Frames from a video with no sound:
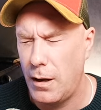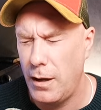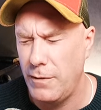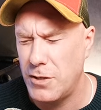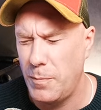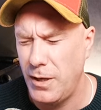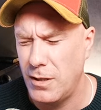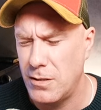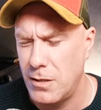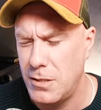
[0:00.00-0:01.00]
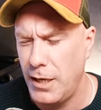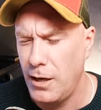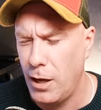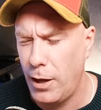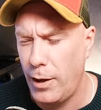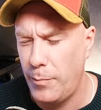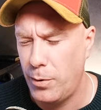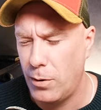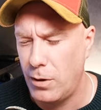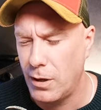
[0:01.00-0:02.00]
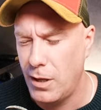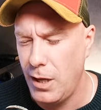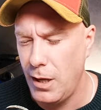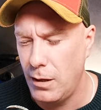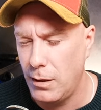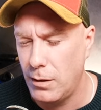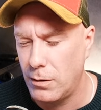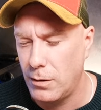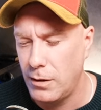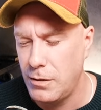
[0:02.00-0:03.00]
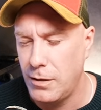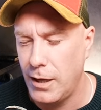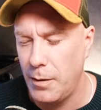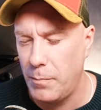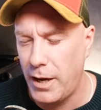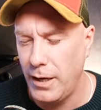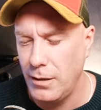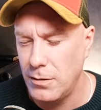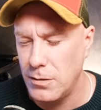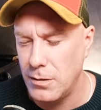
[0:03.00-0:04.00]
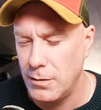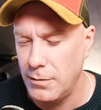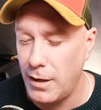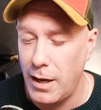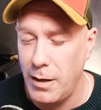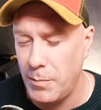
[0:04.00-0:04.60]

if somebody does a sick hub or kill, or you could get a -9